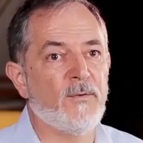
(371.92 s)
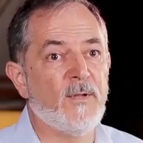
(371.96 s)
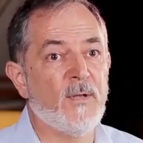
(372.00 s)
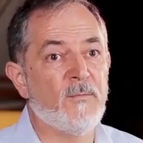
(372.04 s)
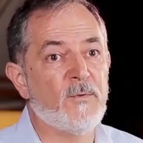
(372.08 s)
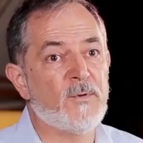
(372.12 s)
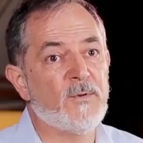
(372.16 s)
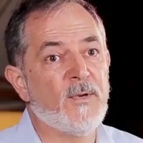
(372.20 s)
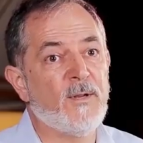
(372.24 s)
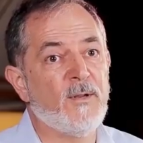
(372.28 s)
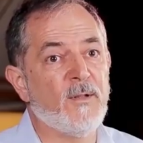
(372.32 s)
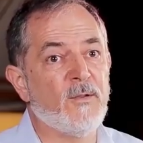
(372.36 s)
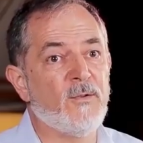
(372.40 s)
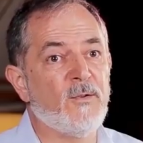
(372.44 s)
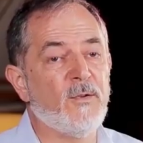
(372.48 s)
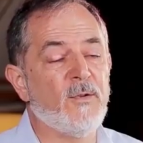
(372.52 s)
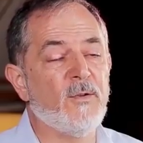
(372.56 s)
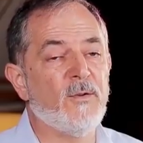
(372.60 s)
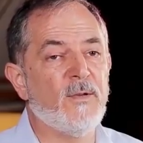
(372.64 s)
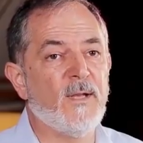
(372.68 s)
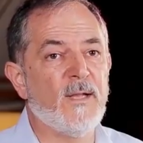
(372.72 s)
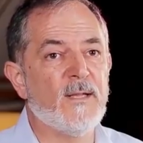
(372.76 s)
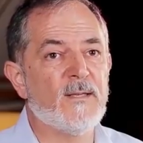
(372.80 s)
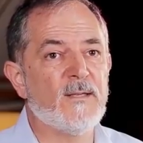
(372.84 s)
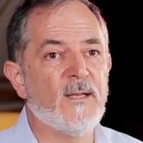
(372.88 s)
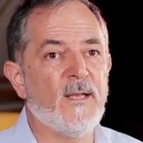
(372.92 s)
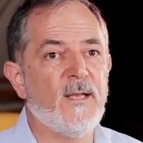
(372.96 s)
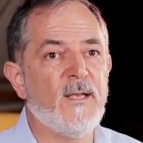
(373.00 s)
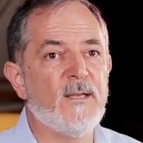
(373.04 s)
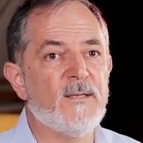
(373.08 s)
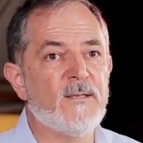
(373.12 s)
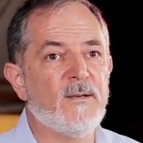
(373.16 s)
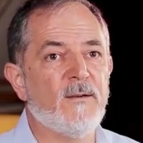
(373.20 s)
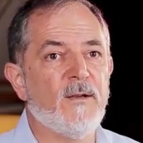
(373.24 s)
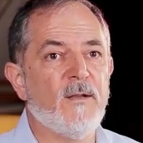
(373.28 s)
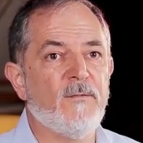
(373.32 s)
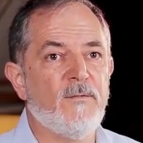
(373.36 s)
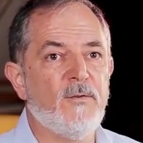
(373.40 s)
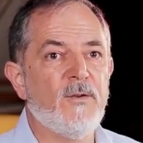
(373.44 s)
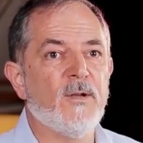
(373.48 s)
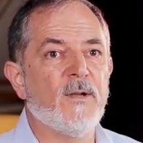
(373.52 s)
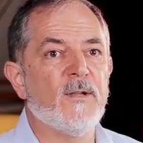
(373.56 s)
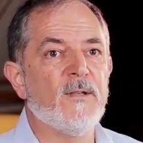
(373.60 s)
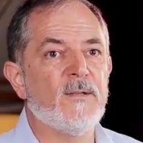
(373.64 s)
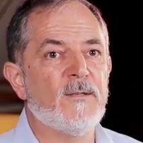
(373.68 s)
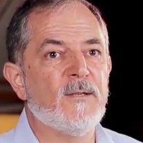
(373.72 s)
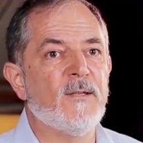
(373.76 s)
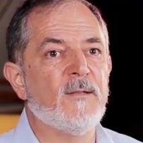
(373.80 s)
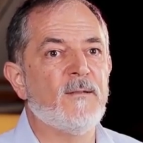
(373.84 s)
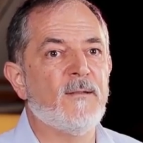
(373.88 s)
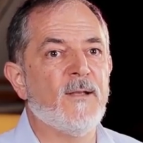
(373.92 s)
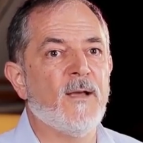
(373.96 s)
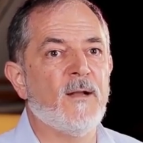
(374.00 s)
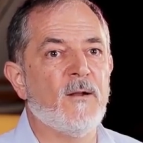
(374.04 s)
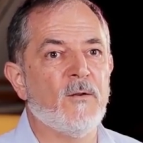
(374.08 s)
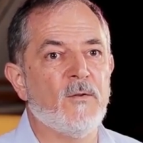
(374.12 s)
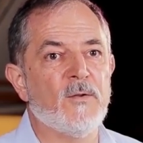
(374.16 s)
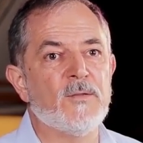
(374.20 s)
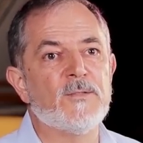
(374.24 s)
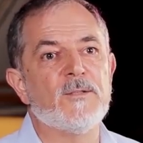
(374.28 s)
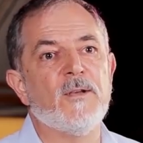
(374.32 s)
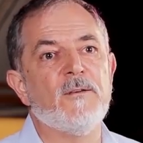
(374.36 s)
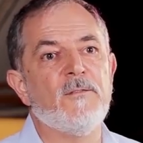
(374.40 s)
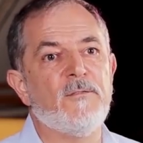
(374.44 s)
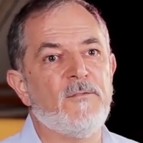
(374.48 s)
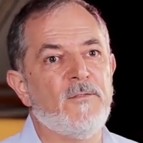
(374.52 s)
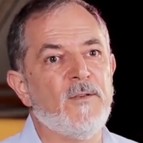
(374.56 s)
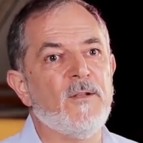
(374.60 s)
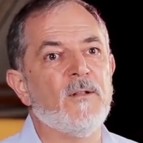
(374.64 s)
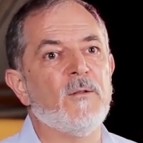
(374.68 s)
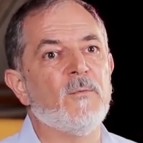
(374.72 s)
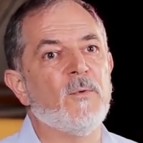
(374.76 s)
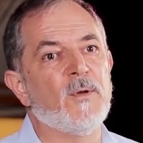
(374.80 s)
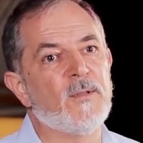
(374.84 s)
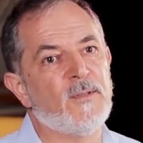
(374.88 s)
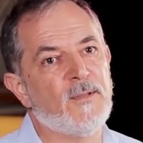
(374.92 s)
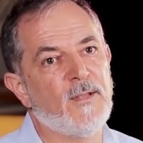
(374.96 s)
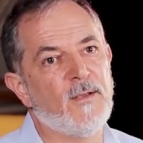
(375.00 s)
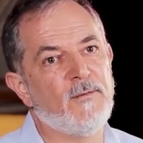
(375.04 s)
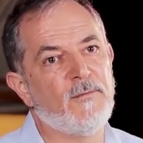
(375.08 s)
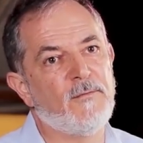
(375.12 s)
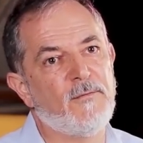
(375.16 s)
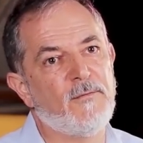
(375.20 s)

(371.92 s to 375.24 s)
to demonstrate it to you, it's easier if you can sit down and also feel what they're